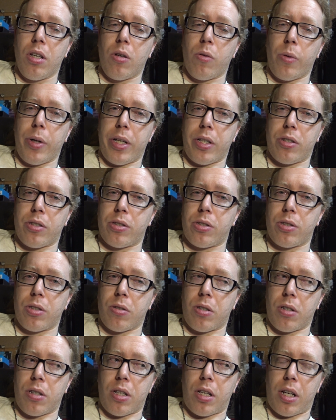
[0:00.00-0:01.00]
which
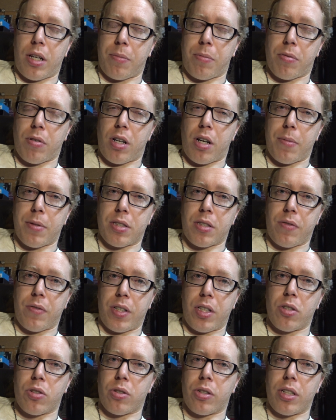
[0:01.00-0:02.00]
I promise
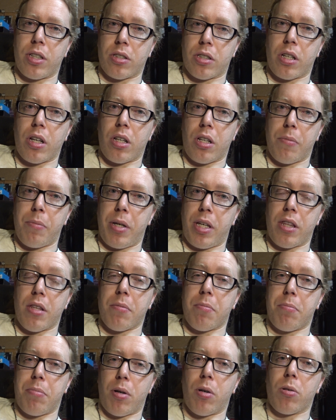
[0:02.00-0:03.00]
eventually is going to be
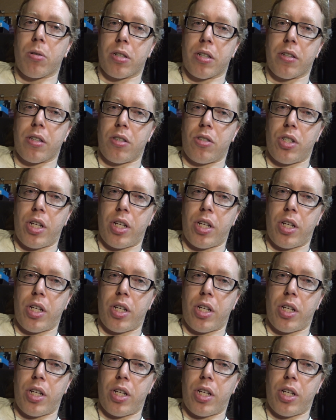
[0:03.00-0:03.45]
the bulk of the